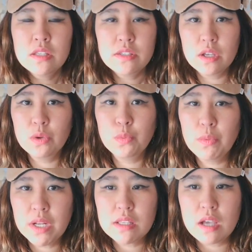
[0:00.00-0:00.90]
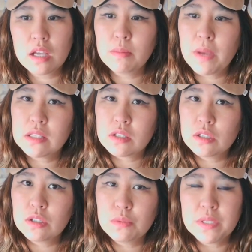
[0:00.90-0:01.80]
So we want to talk about
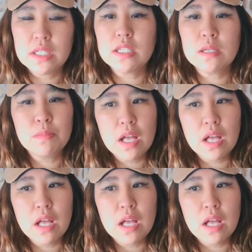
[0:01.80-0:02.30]
two building